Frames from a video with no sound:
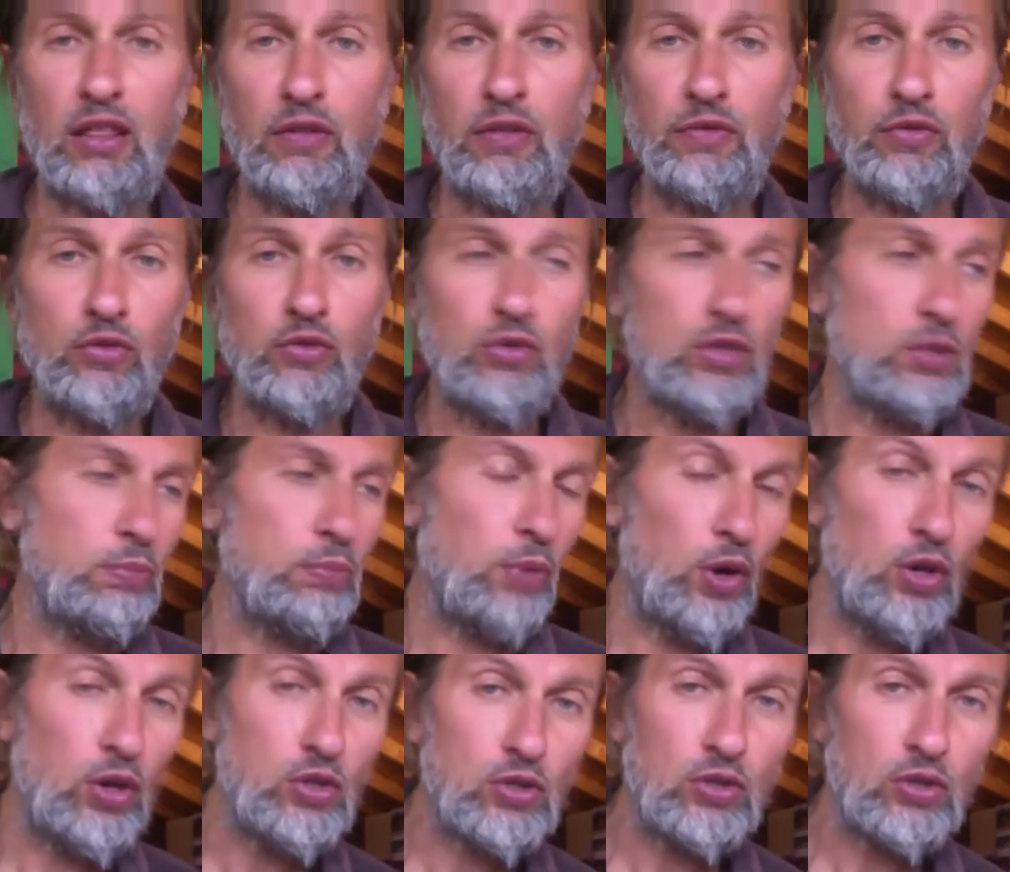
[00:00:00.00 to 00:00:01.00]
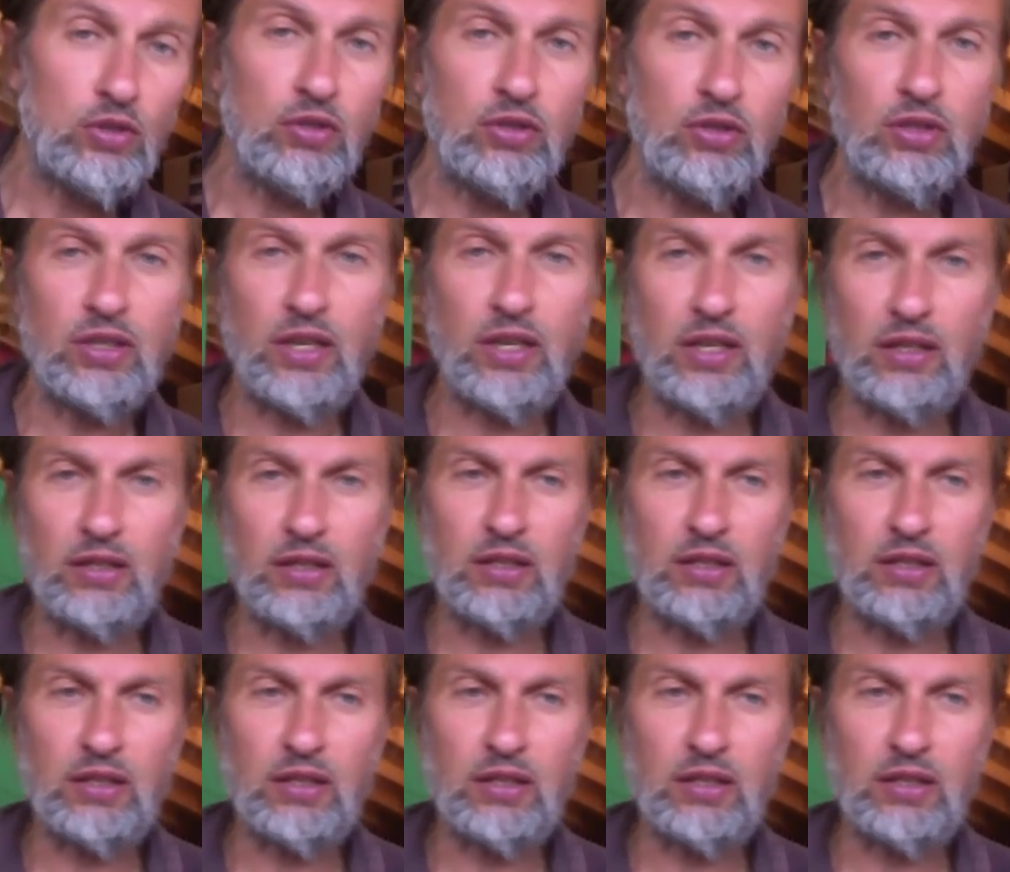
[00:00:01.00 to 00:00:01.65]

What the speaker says: the food is poisoned, and